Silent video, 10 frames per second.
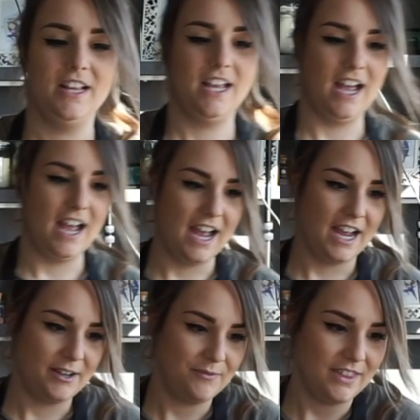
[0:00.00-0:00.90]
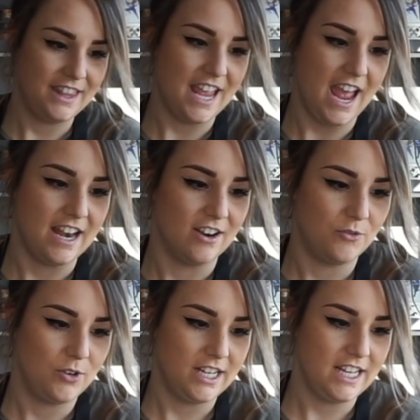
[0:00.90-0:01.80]
Um, then
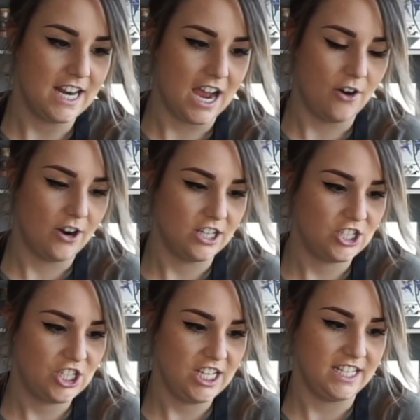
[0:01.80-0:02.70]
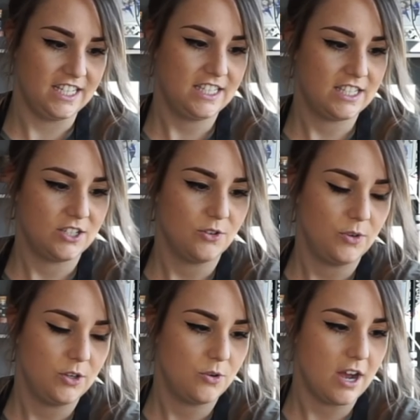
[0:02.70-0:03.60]
we need our cheese. So we
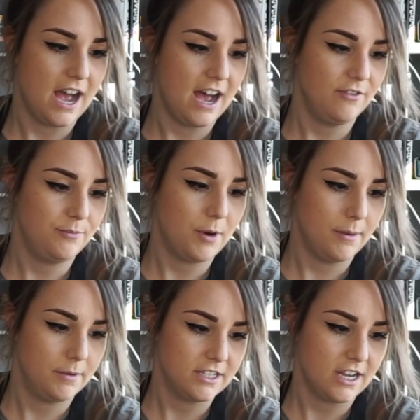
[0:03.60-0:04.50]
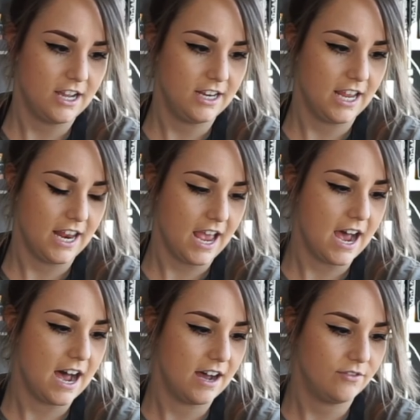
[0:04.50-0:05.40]
do half Parmesan and
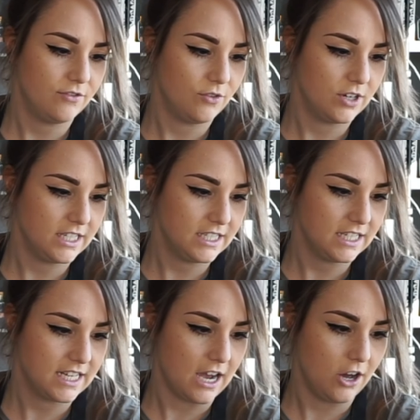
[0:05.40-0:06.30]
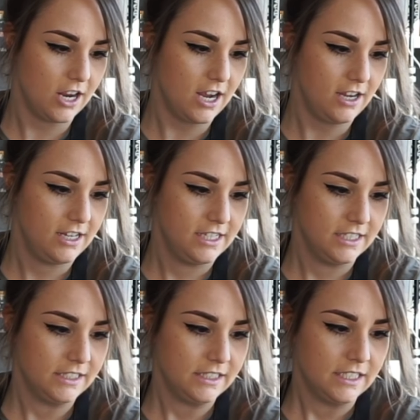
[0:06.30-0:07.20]
half, what is it, Gouda?
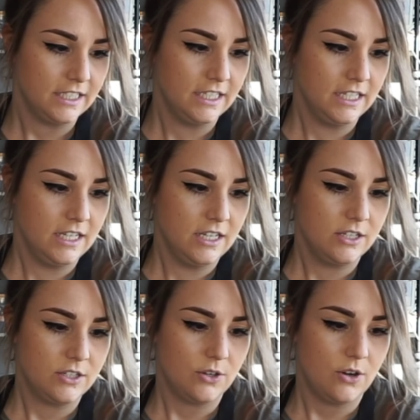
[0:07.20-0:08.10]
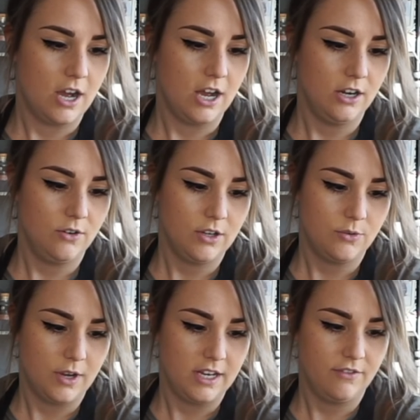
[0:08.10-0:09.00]
So
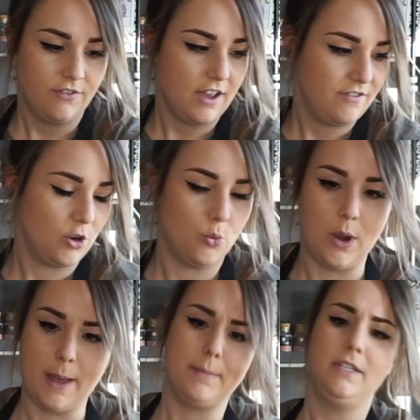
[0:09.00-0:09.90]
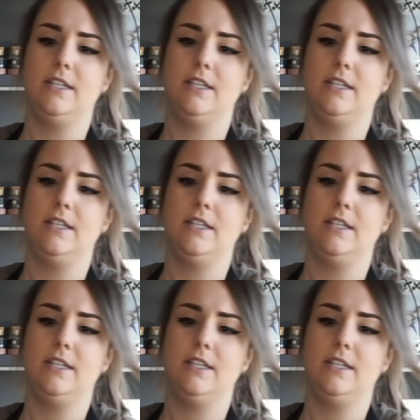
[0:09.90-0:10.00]
125 grams